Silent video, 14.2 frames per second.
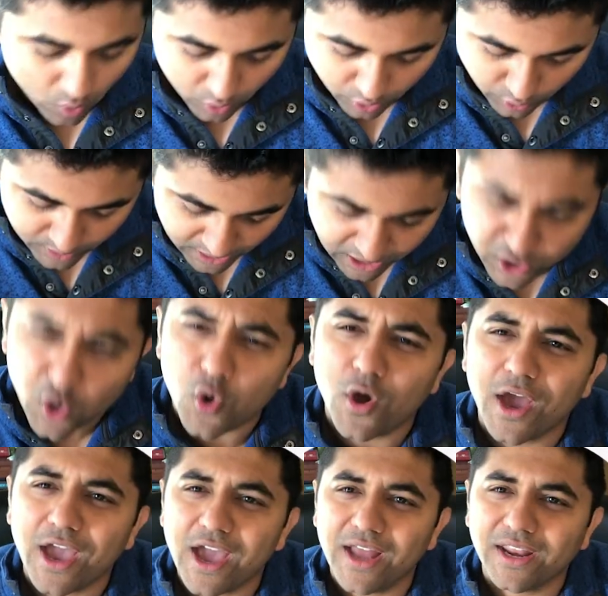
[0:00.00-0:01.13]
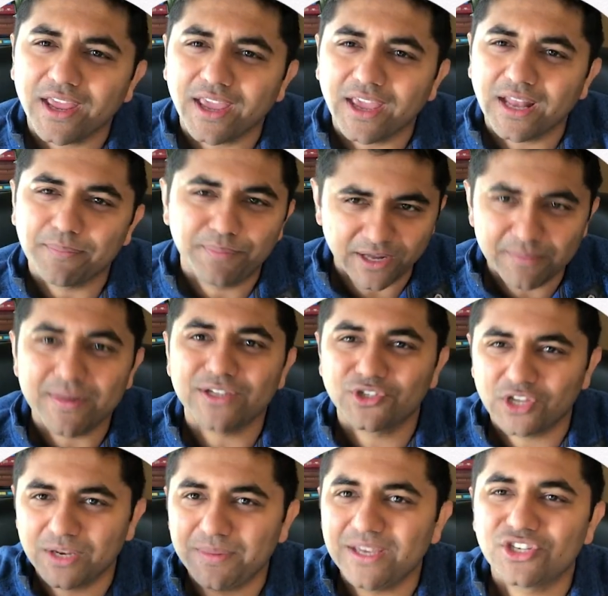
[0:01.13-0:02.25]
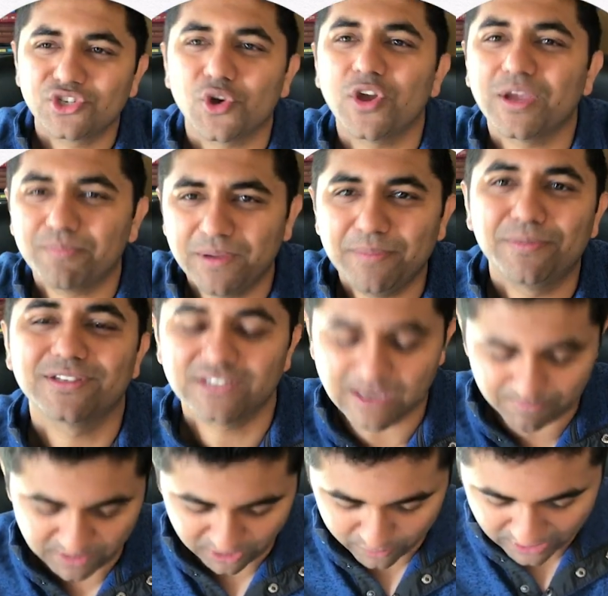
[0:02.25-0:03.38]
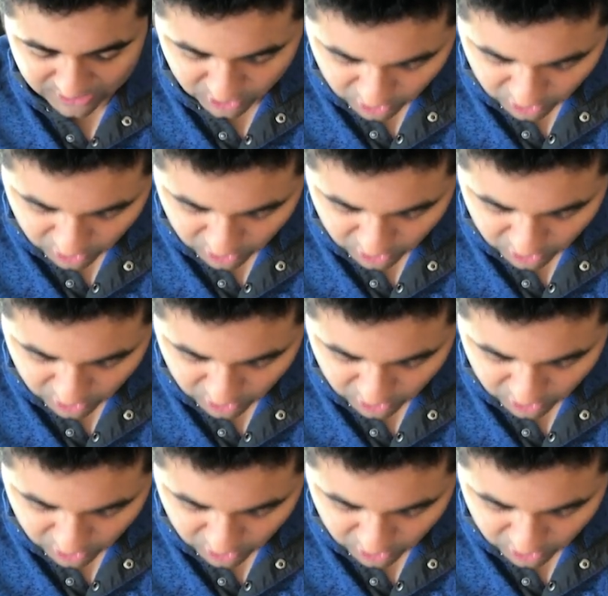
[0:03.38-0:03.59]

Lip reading: you're gonna go ahead and pretty much you're gonna be showing people something, right? So